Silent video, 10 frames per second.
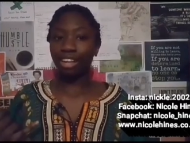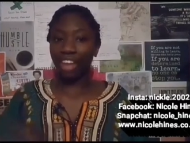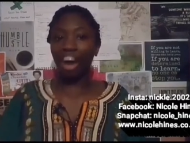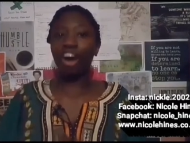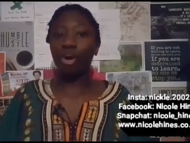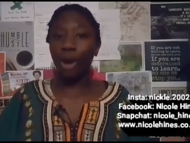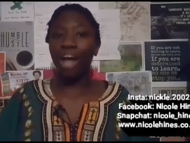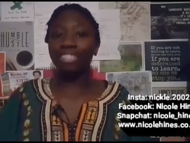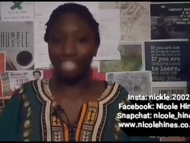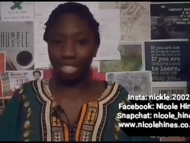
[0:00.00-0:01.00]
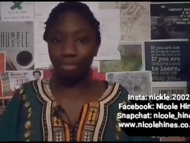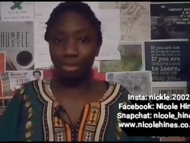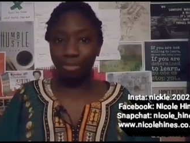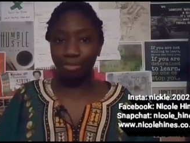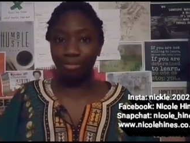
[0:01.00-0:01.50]
they are quite deep
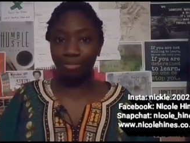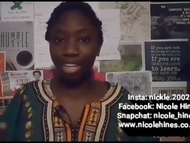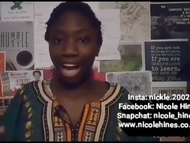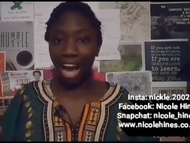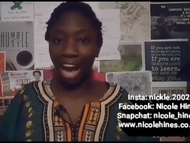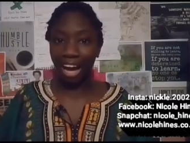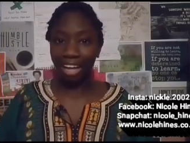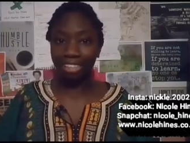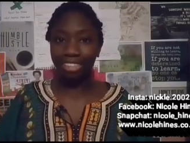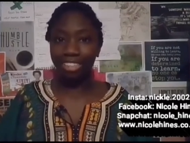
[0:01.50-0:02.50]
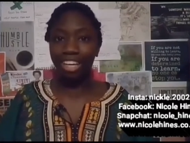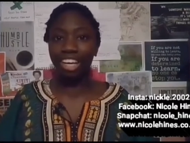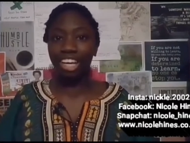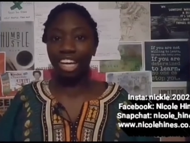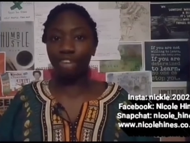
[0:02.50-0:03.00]
and
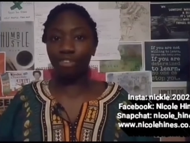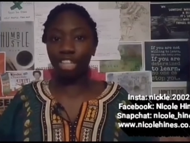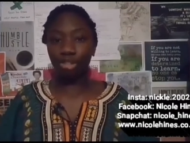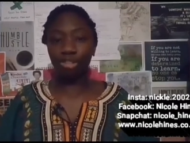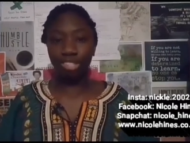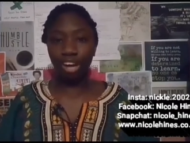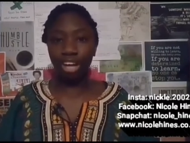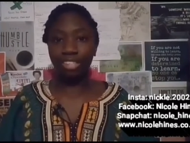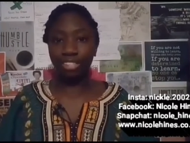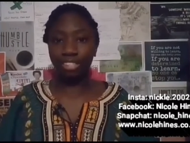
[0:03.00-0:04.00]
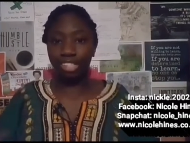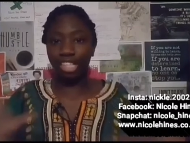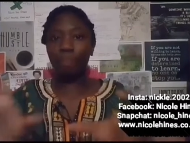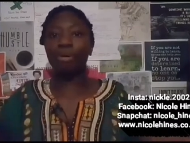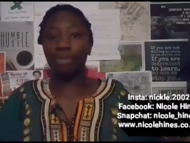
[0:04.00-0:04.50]
if i do decide to
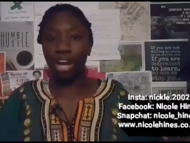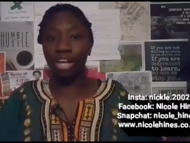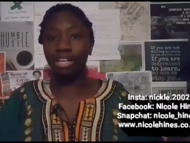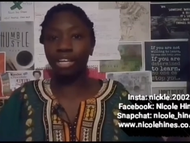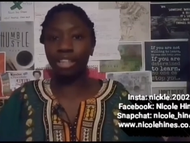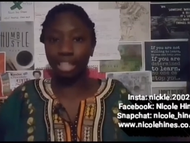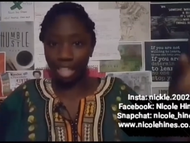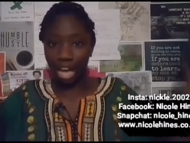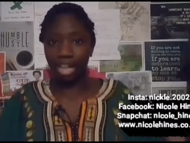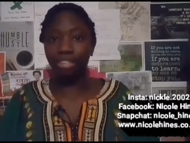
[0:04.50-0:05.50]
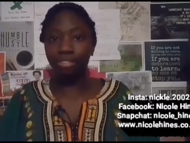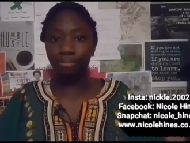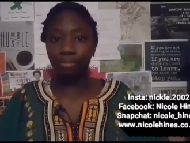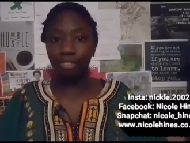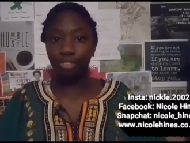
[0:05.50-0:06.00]
separate the day
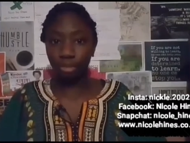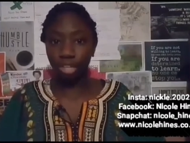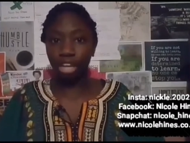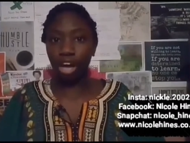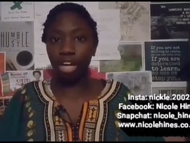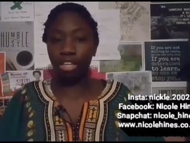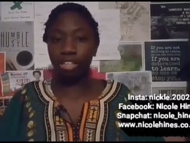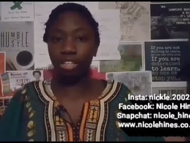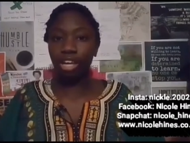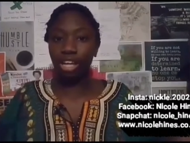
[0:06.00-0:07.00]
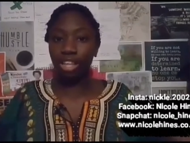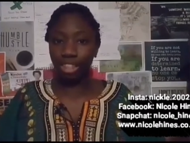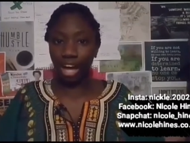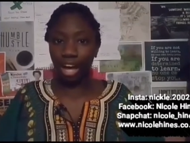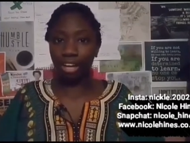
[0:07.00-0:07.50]
from the night
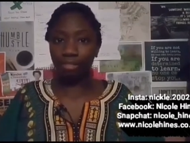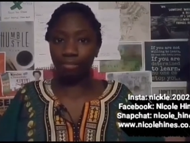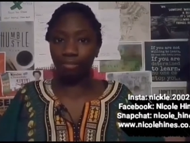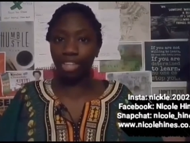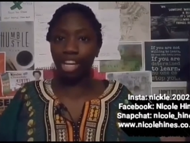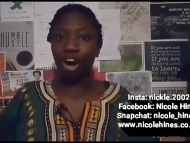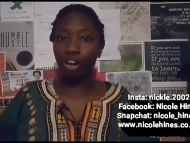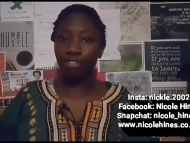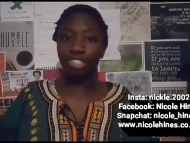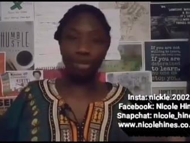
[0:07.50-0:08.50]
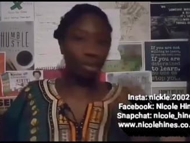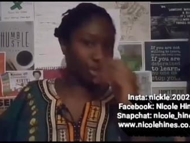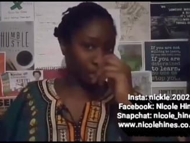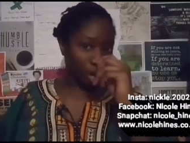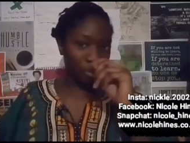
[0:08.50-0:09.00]
then obviously
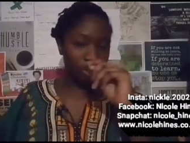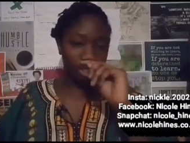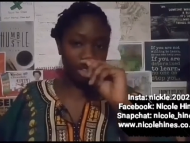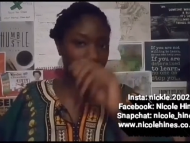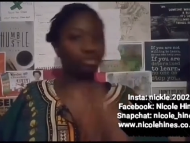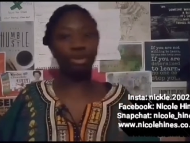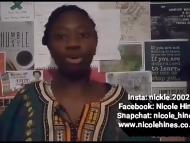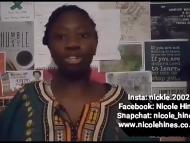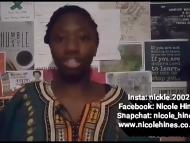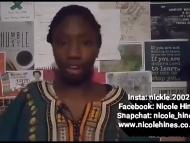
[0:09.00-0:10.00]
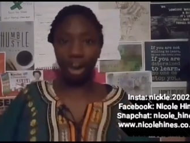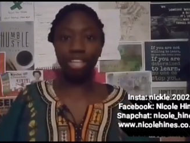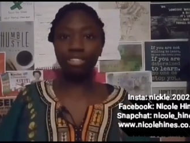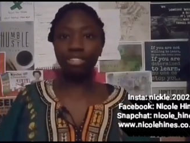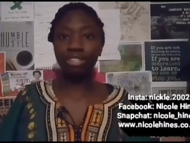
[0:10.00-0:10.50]
one thing i would say for the
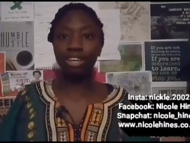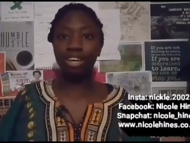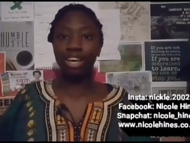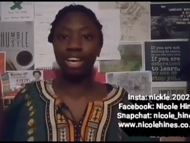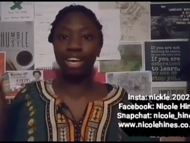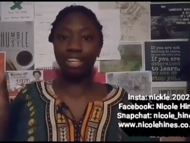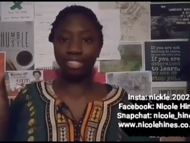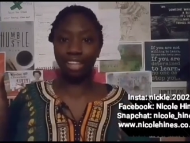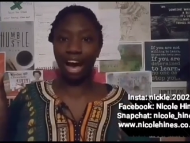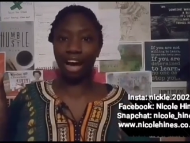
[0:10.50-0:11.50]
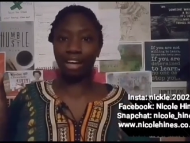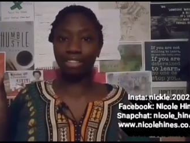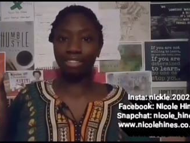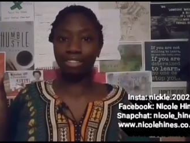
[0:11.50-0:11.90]
night is that